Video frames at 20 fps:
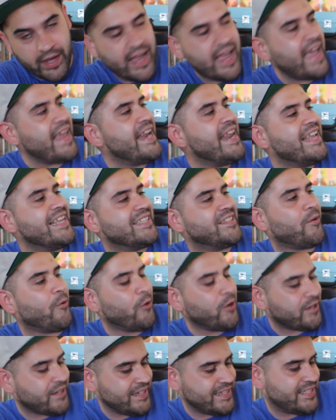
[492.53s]
and his
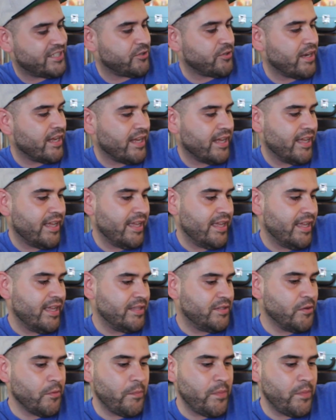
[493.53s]
orchestra, To